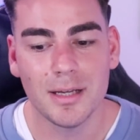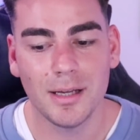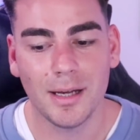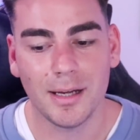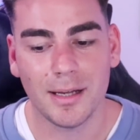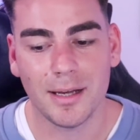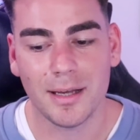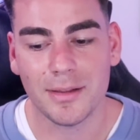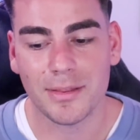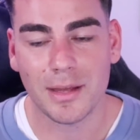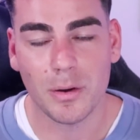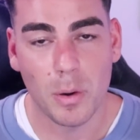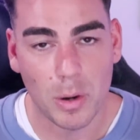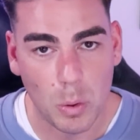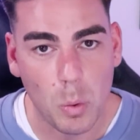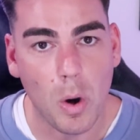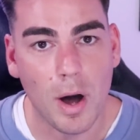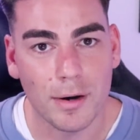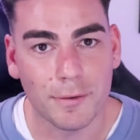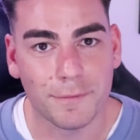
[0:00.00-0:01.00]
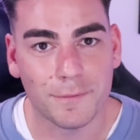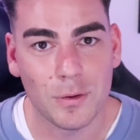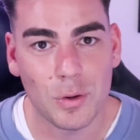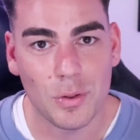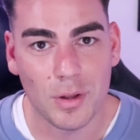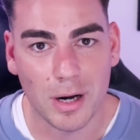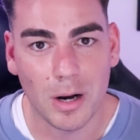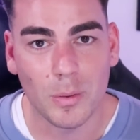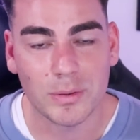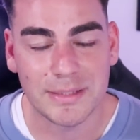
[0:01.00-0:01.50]
there were quite a few
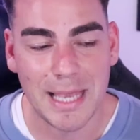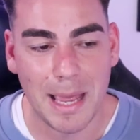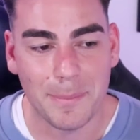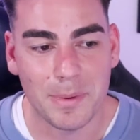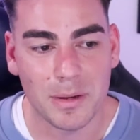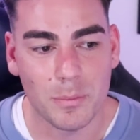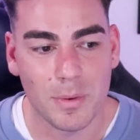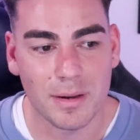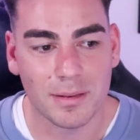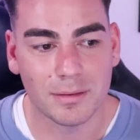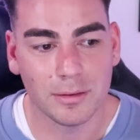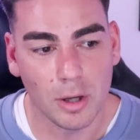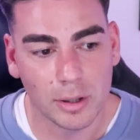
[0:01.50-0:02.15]
that I was happy with.